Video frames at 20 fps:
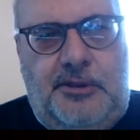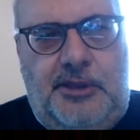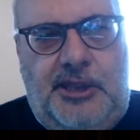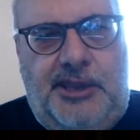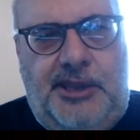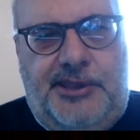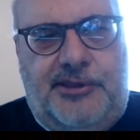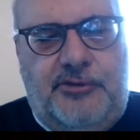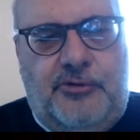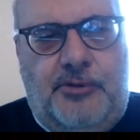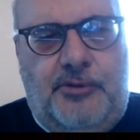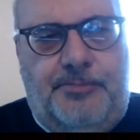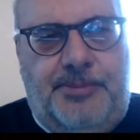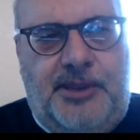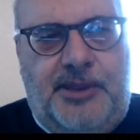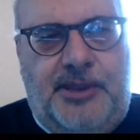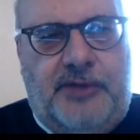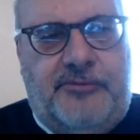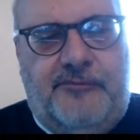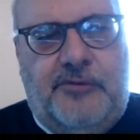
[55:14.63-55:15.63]
East
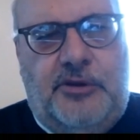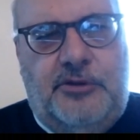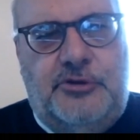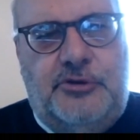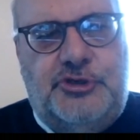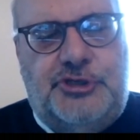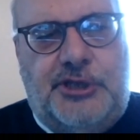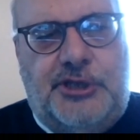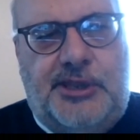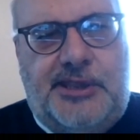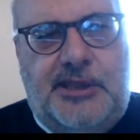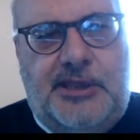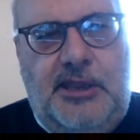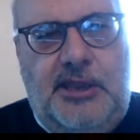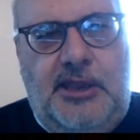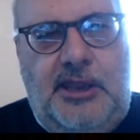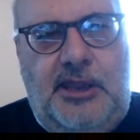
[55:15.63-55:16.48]
European revolutions,